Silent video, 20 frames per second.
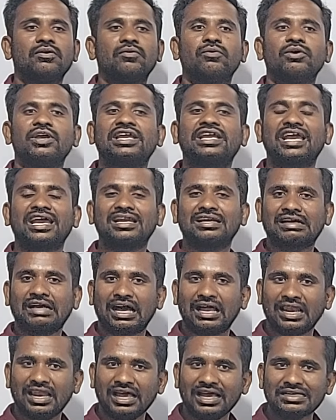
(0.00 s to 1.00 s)
we can
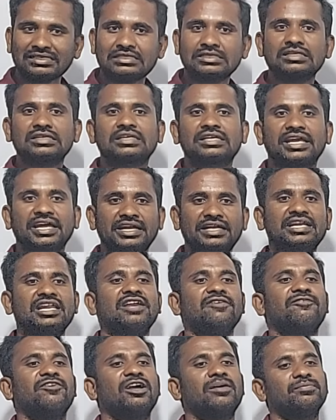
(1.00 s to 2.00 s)
collect
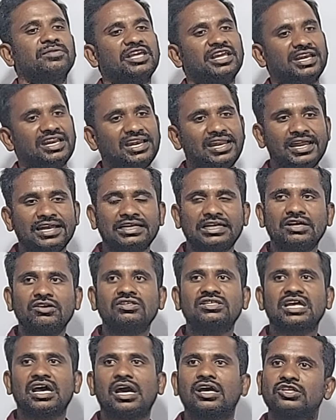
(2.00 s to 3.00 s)
kidney from the
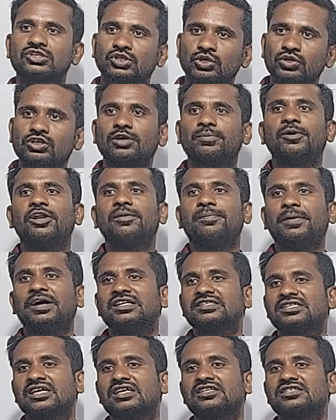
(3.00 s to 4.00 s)
relatives or suitable
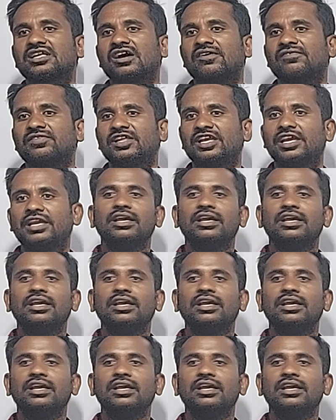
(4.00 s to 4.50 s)
persons of